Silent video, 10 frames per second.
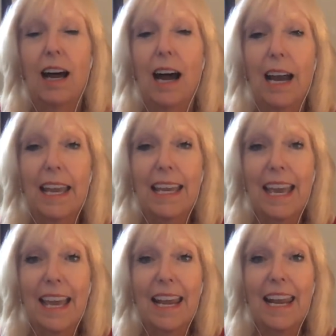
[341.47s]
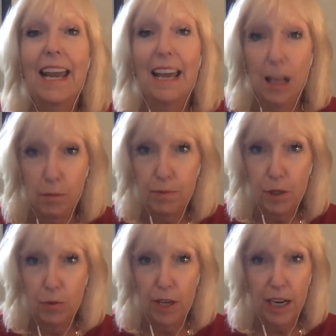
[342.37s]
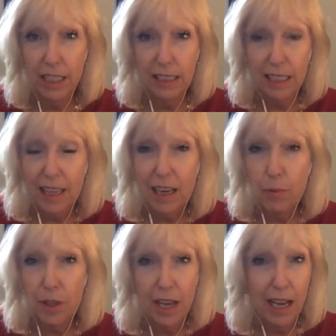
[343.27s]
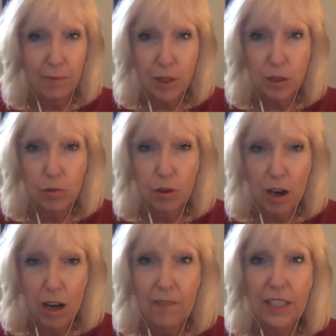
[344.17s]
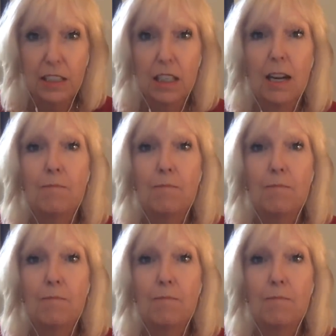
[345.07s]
I can help you. And I say that with absolute confidence